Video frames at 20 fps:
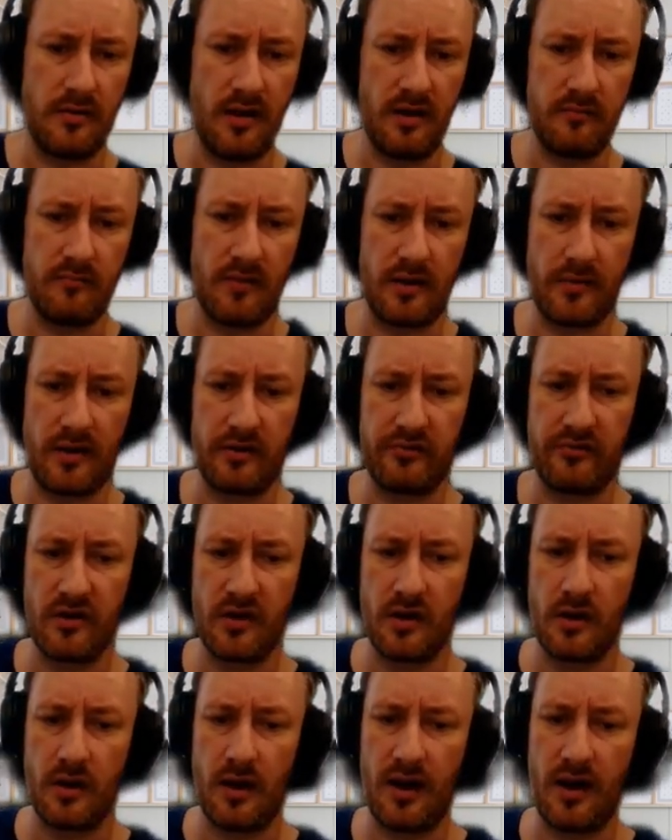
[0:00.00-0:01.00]
my mind.
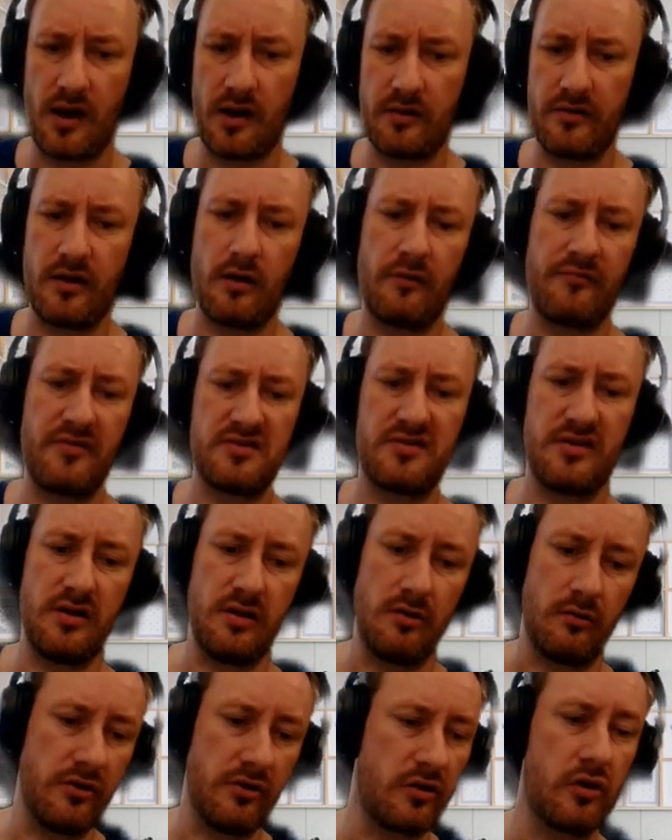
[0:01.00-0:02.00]
And then obviously,
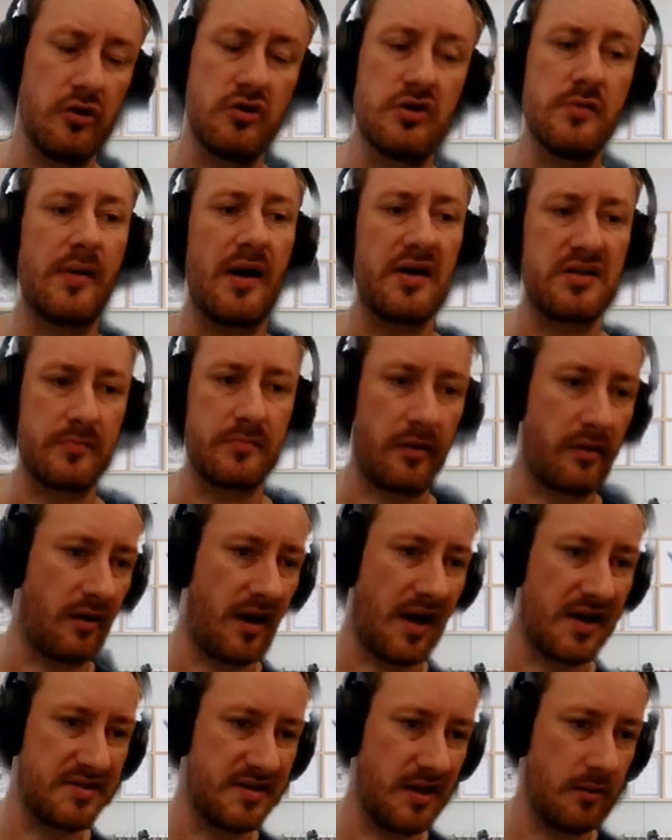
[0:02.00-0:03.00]
could you buy some other
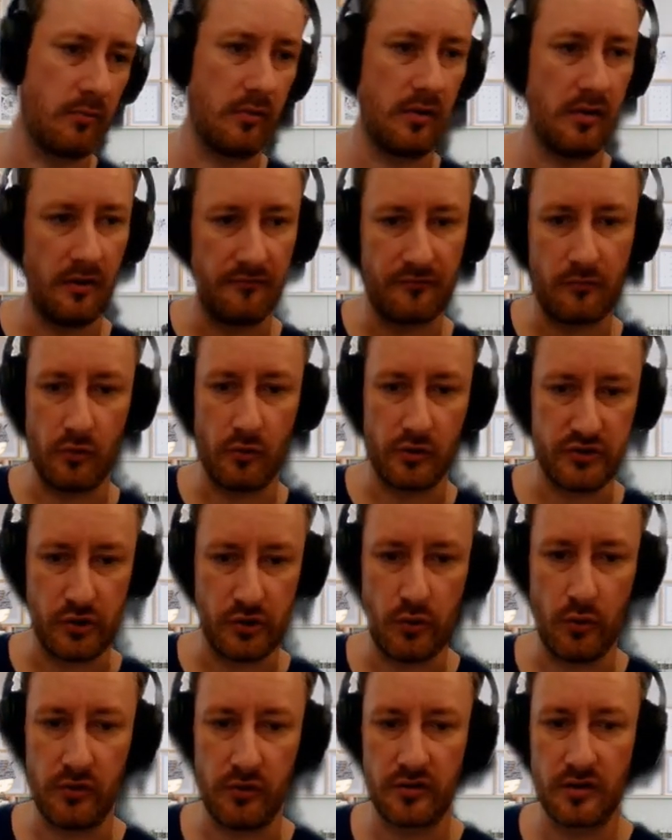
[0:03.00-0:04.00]
asset? Well, of course you
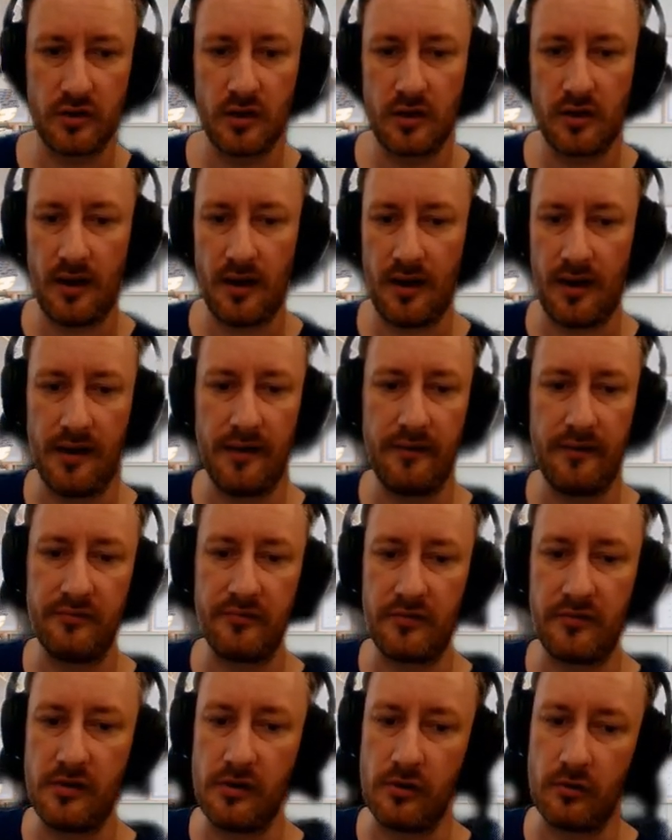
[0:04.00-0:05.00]
could, and
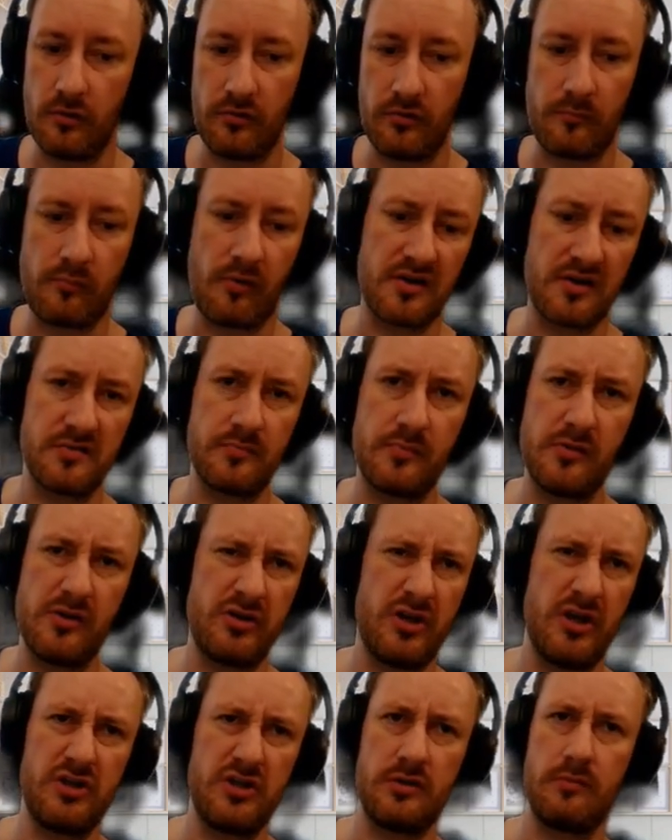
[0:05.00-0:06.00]
the price
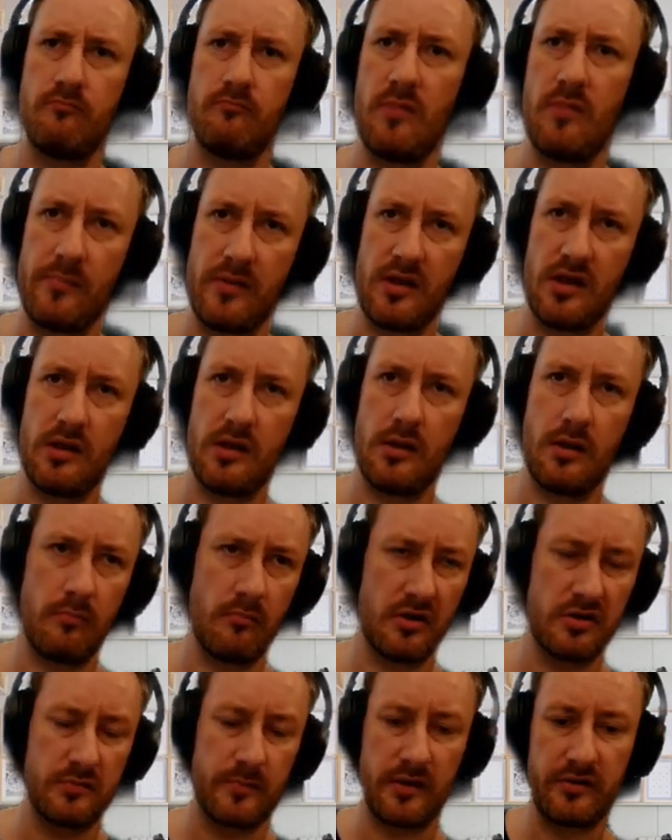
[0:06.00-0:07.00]
appreciation may be
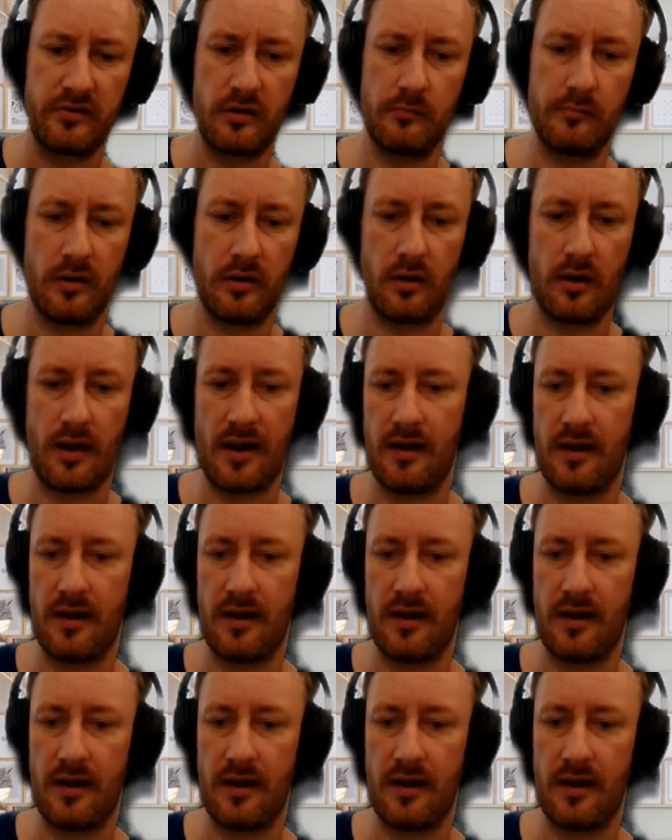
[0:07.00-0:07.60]
much better, but